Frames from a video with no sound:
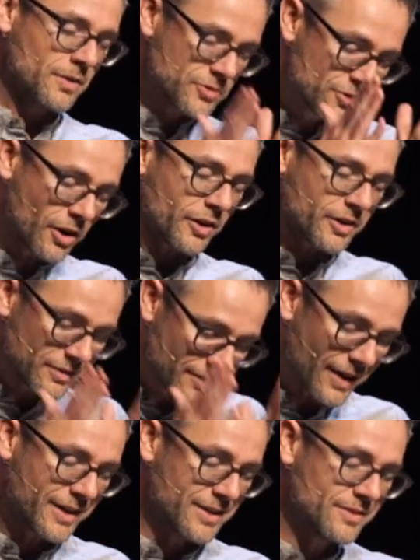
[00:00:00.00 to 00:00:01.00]
dark
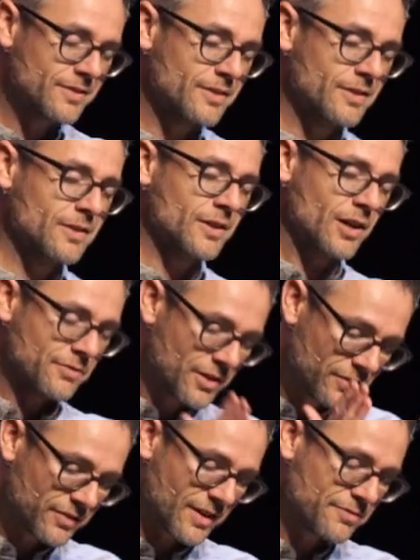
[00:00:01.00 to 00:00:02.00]
night of
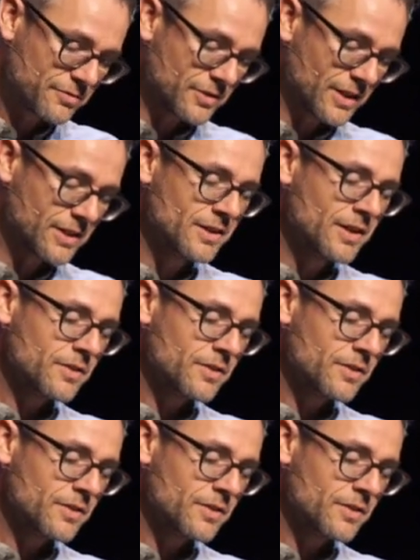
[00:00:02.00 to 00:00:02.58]
his suffering,